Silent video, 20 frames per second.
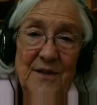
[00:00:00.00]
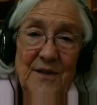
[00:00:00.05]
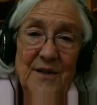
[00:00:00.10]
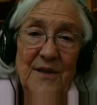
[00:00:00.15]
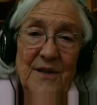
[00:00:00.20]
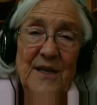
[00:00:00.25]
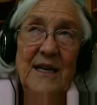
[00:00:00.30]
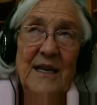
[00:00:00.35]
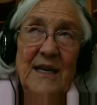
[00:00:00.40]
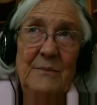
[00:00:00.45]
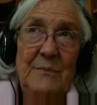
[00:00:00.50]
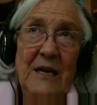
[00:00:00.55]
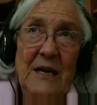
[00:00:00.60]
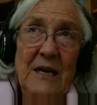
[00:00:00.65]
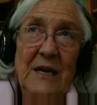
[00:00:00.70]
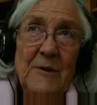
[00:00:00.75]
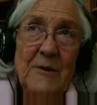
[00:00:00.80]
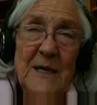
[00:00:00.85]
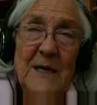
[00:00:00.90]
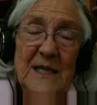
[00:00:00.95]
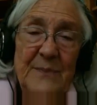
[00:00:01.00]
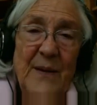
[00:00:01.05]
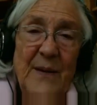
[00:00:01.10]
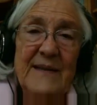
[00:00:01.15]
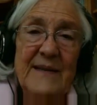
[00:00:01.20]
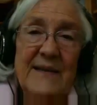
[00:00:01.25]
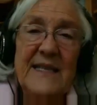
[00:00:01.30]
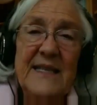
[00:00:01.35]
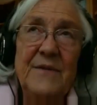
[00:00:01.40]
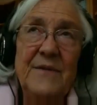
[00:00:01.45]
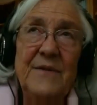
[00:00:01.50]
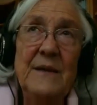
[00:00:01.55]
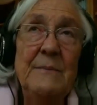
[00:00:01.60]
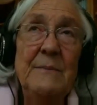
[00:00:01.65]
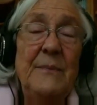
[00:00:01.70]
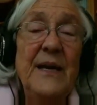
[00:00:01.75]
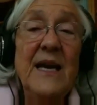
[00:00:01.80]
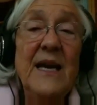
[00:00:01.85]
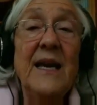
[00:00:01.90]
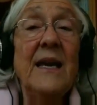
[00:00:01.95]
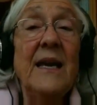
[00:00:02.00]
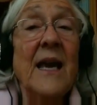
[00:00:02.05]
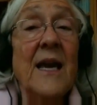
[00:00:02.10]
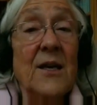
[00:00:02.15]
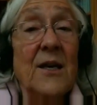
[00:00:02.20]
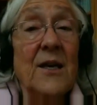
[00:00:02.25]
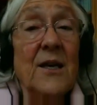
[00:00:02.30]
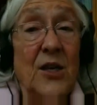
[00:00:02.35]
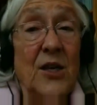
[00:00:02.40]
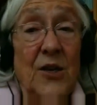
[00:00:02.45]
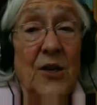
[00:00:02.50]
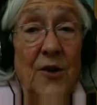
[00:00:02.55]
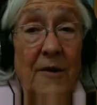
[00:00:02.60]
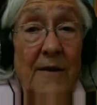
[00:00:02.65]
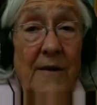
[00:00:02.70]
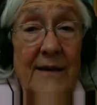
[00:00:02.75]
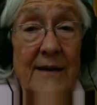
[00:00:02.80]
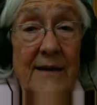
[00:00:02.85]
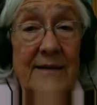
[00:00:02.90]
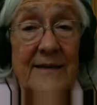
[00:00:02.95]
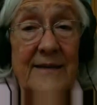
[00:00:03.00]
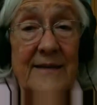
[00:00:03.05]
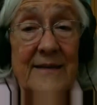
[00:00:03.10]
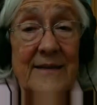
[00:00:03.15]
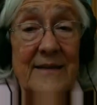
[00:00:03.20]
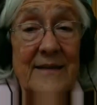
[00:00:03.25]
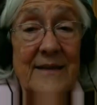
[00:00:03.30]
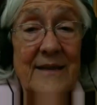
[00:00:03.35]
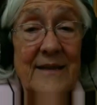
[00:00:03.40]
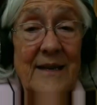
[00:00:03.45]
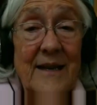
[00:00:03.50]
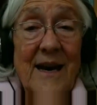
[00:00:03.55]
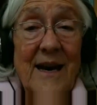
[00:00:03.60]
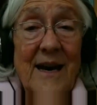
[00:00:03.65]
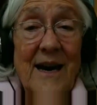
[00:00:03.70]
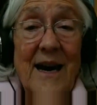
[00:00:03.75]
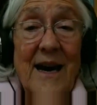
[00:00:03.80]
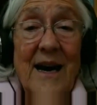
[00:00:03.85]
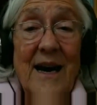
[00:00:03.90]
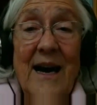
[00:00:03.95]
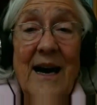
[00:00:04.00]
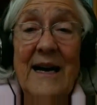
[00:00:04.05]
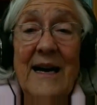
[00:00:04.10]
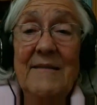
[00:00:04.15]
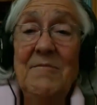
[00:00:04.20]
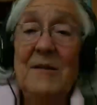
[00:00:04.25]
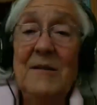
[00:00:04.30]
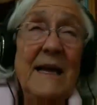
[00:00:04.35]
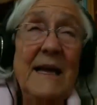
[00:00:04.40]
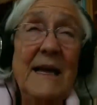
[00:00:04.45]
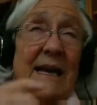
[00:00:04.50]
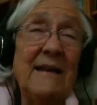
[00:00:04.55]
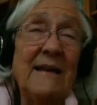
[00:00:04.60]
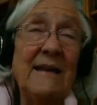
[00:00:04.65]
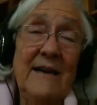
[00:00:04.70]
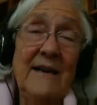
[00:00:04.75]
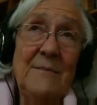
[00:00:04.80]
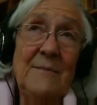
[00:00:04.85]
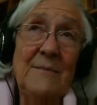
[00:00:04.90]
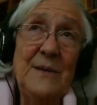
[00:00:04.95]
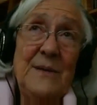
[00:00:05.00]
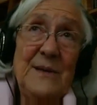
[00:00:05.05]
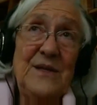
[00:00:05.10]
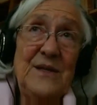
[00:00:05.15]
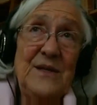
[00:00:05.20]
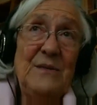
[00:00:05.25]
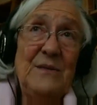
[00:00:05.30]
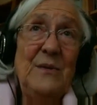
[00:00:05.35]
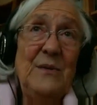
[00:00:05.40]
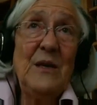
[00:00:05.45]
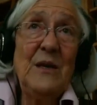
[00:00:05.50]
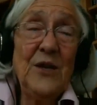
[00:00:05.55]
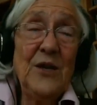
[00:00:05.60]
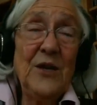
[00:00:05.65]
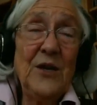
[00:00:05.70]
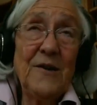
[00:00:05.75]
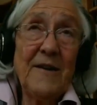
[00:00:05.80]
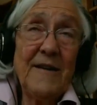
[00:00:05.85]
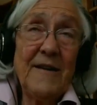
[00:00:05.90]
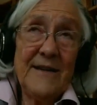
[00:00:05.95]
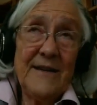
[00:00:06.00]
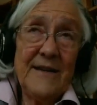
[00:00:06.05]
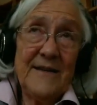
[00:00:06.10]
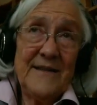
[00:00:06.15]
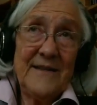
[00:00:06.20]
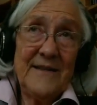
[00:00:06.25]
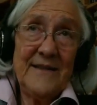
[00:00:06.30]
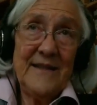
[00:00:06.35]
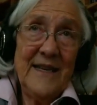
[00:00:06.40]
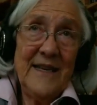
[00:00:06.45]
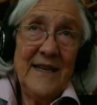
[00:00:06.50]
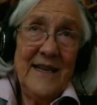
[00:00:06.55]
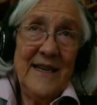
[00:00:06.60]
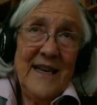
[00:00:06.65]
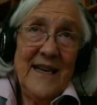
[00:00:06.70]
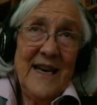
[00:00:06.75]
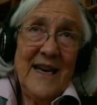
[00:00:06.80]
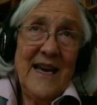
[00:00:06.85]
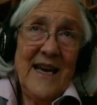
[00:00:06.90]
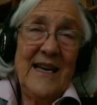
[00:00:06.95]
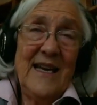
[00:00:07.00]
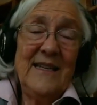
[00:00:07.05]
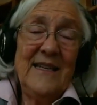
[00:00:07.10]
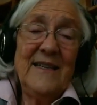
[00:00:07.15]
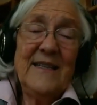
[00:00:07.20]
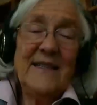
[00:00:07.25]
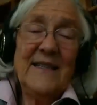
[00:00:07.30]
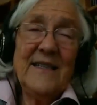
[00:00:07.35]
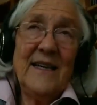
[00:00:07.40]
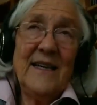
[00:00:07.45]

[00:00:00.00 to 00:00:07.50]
And being responsive, and being curious. I would like therapists to be curious and